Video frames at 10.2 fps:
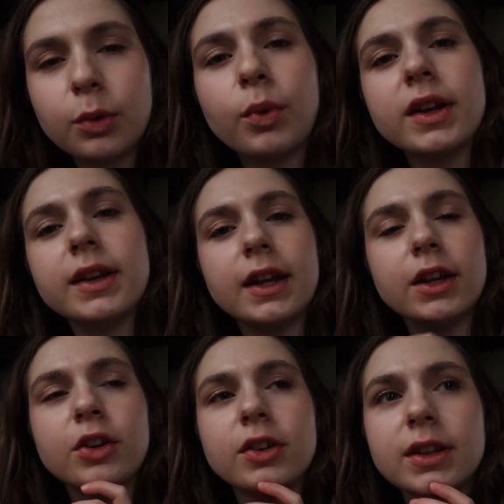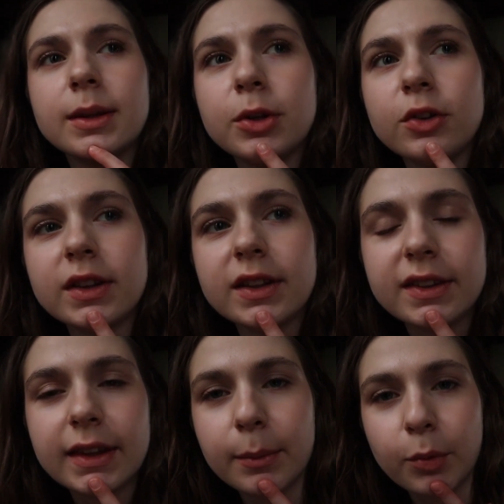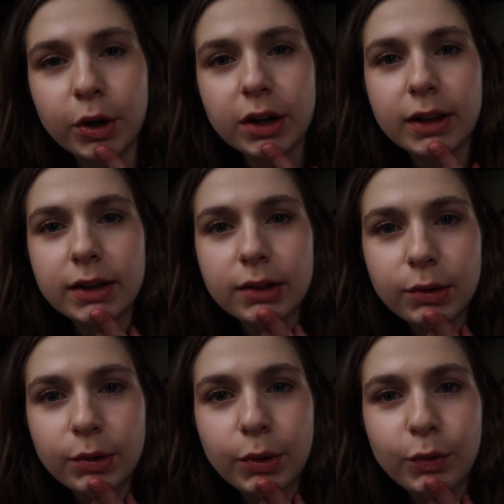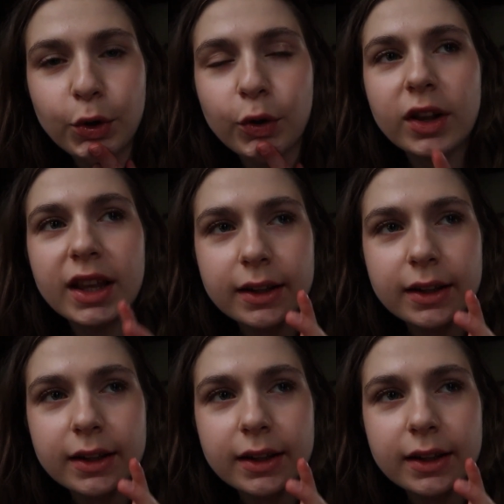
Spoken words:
one day you just keep using the same word like over and over?